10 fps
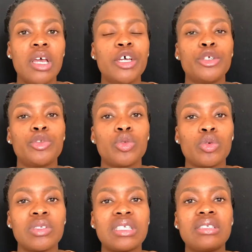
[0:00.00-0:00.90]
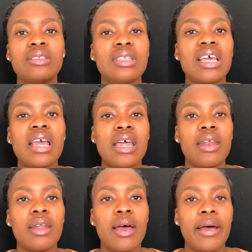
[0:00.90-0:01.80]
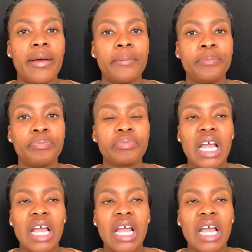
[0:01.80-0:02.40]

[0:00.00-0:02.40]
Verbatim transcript: So since then, um,